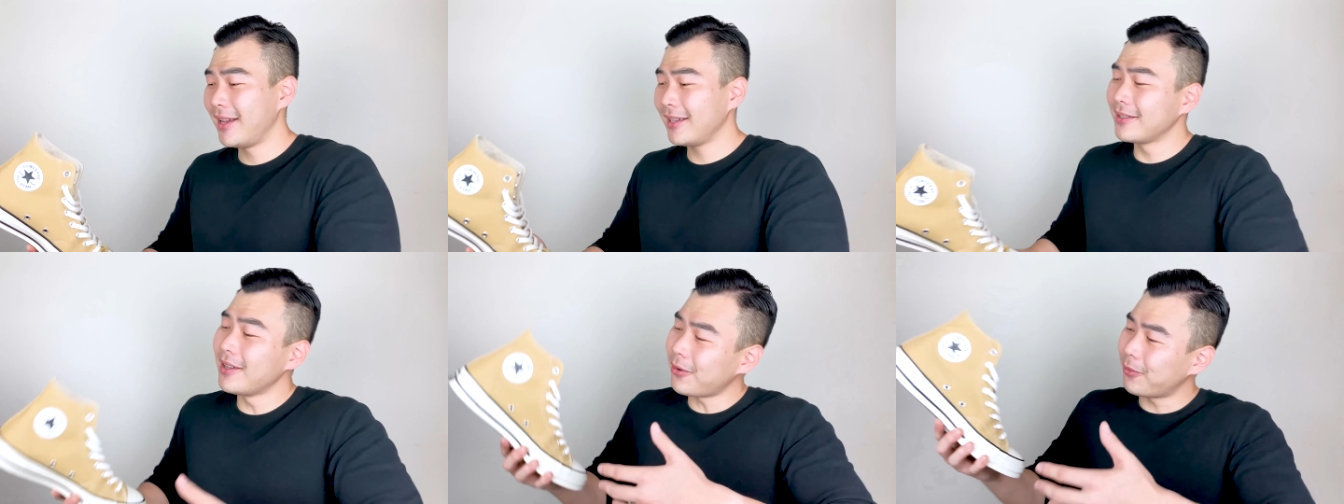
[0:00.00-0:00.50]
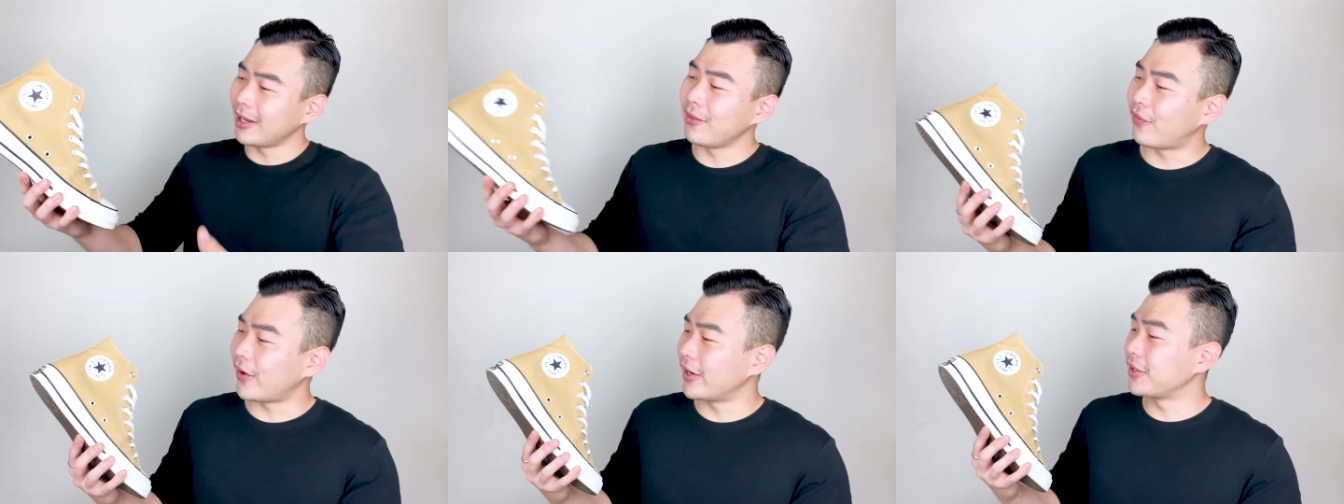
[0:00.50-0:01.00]
it's not
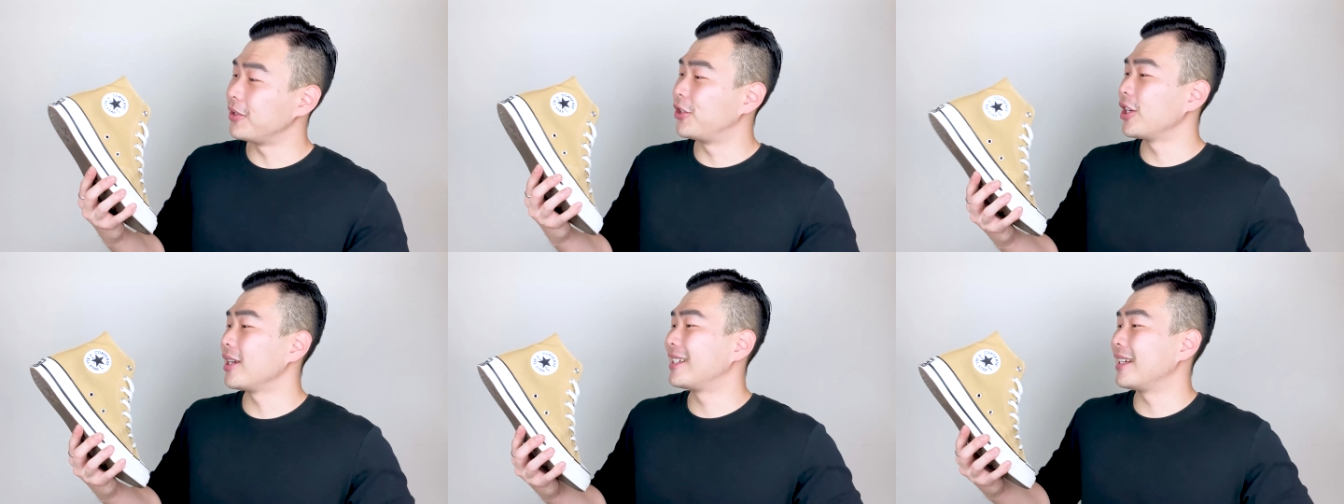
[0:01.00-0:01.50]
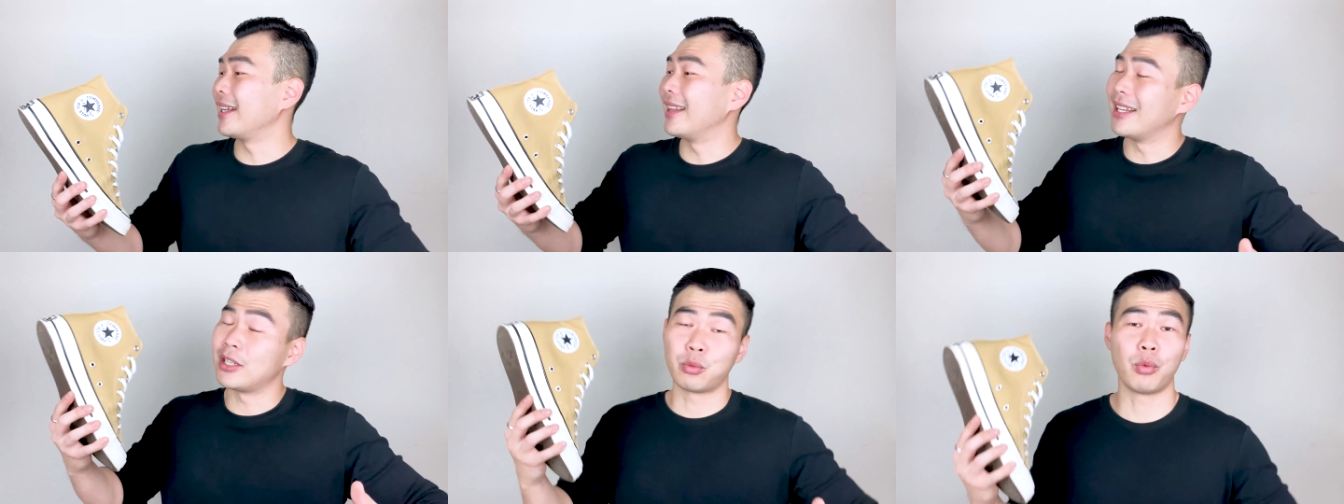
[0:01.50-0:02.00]
really fair to judge it
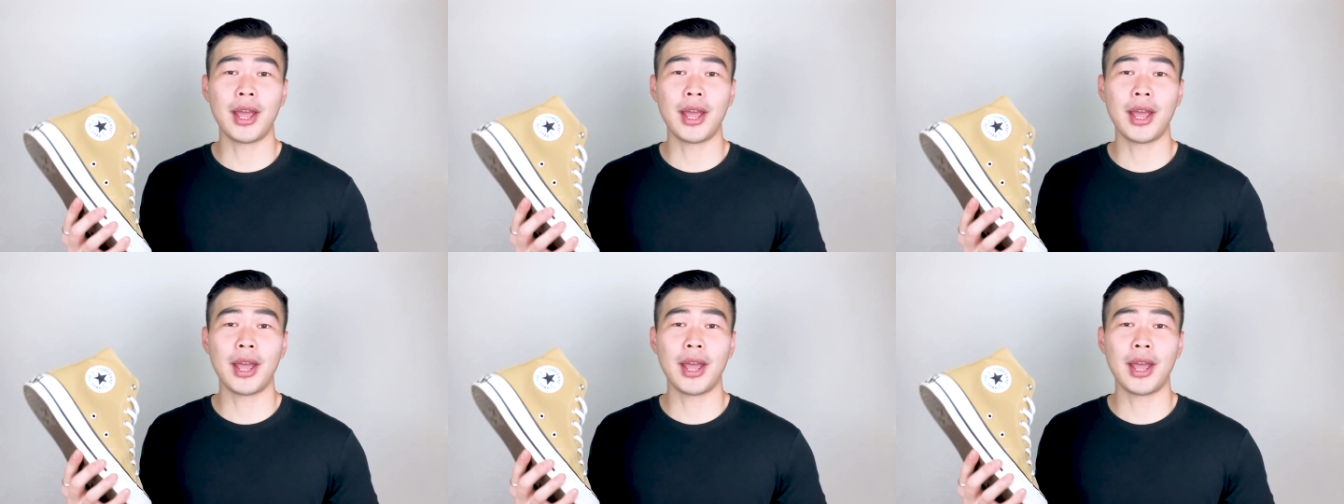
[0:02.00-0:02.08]
in this